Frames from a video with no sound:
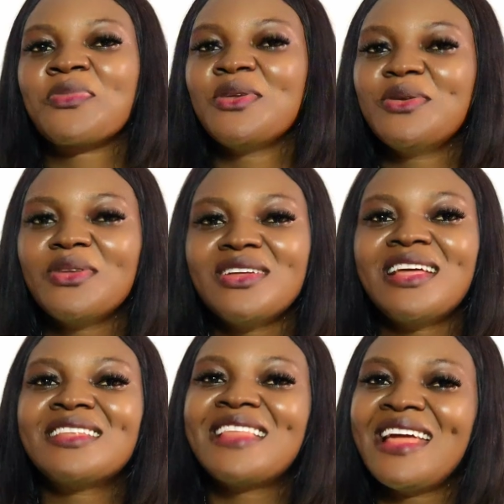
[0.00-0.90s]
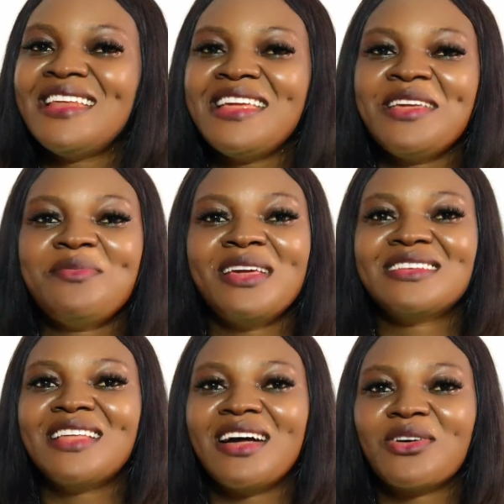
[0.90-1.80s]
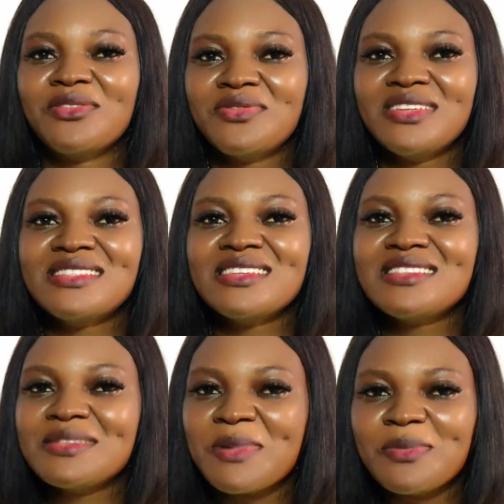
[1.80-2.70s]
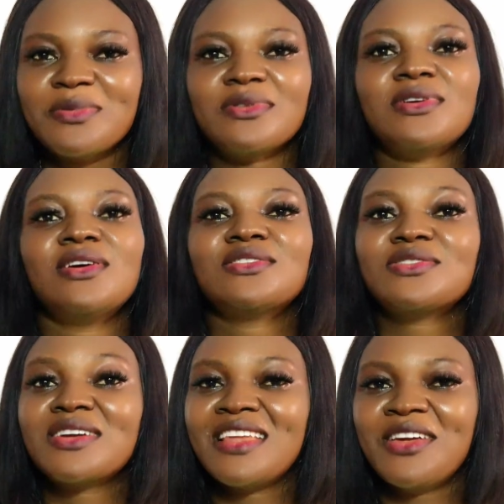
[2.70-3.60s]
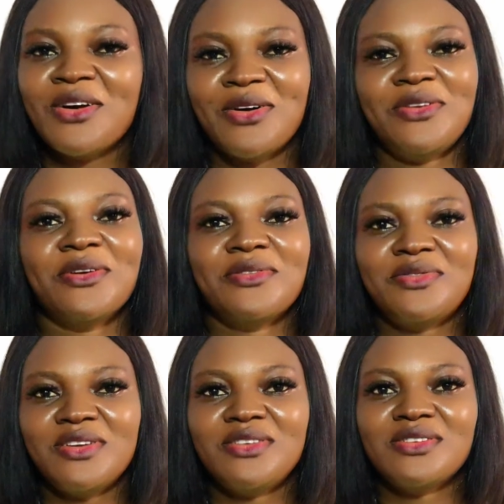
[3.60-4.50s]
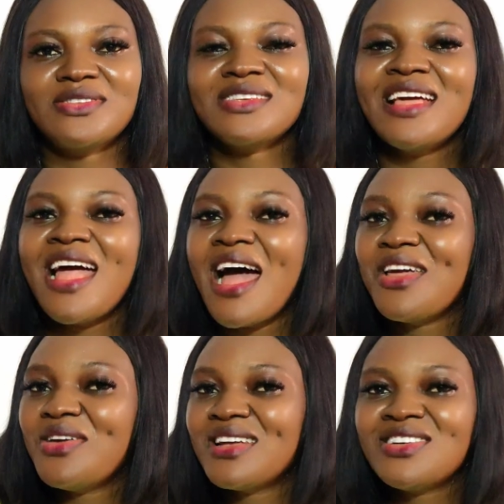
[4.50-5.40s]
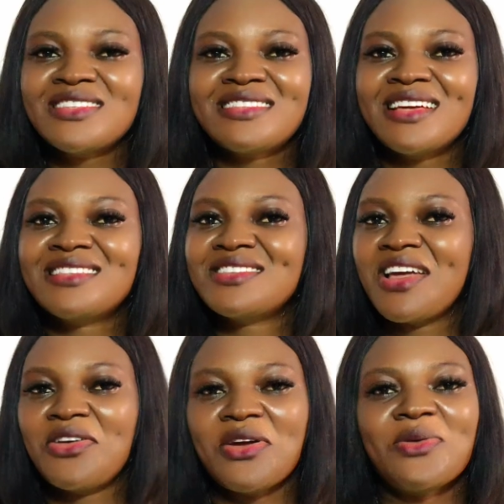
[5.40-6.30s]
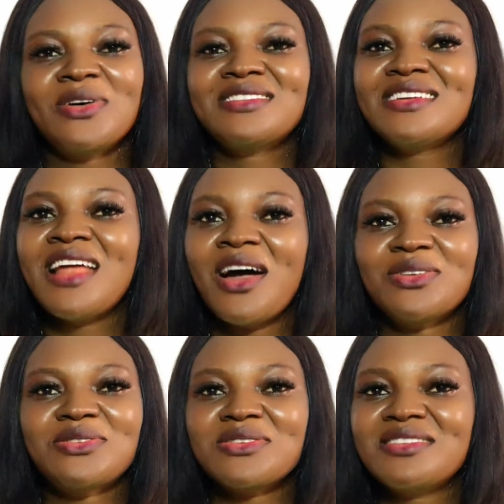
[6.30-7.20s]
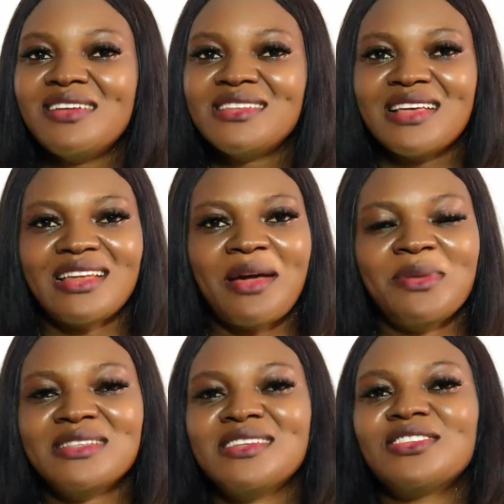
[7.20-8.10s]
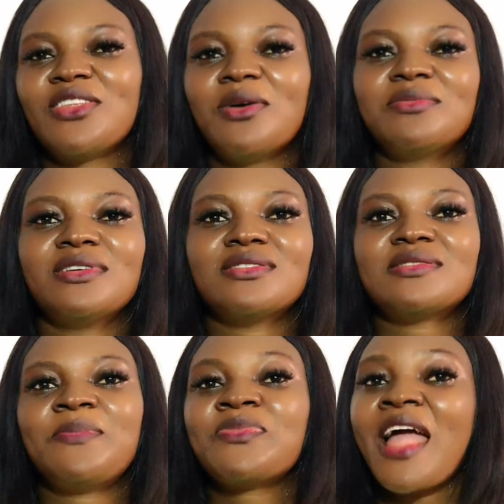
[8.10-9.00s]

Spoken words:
You know, that tiny image that convinces people to click on your videos, and you are just starting and you are wondering how to create an amazing thumbnails.